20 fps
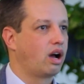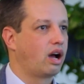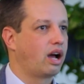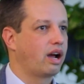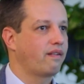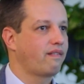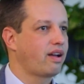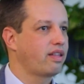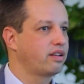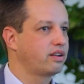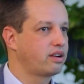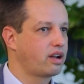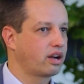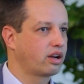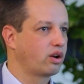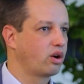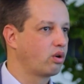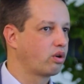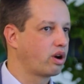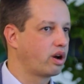I'd rather not
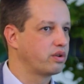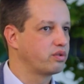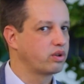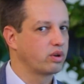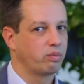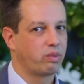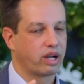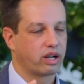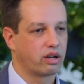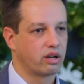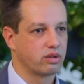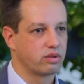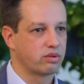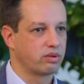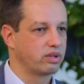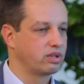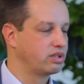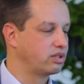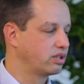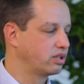go country by
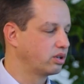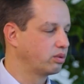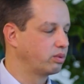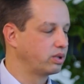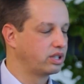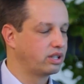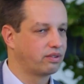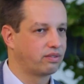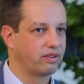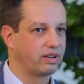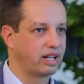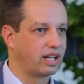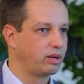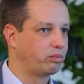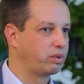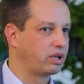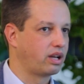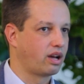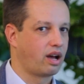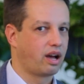country and deal with different
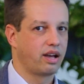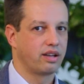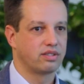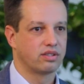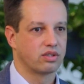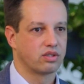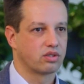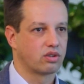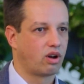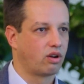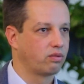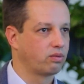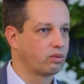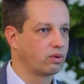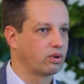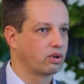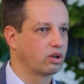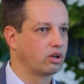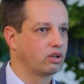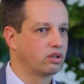APIs and
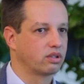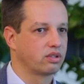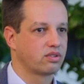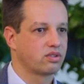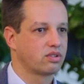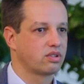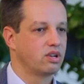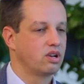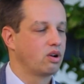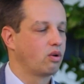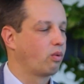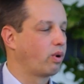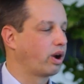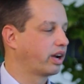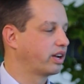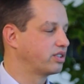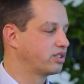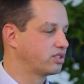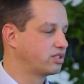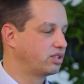software hooks, where I
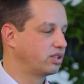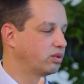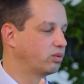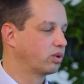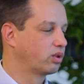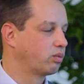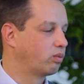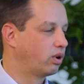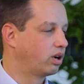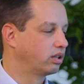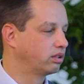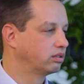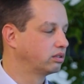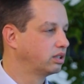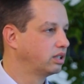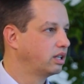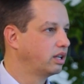can just deal with one.